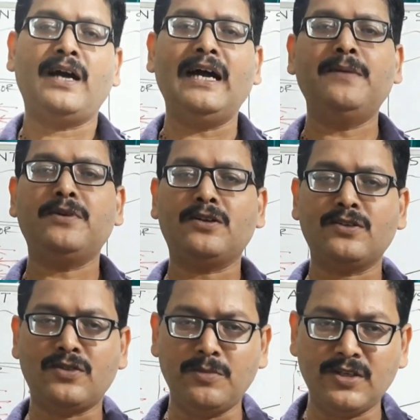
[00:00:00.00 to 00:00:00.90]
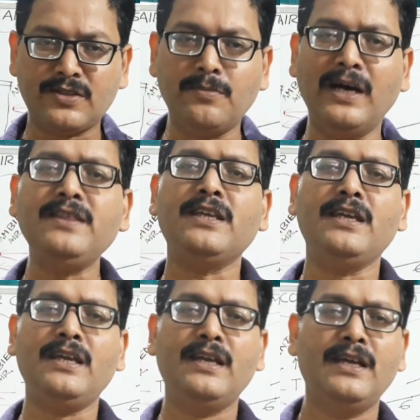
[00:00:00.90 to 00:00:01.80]
I am Dr.
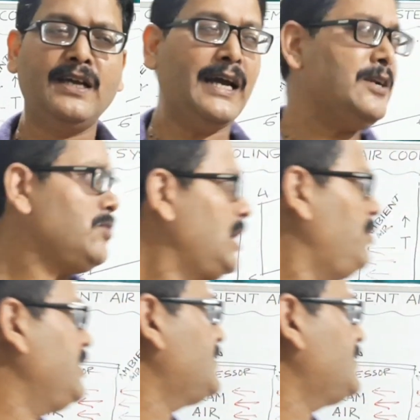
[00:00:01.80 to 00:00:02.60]
Mohanty and today we will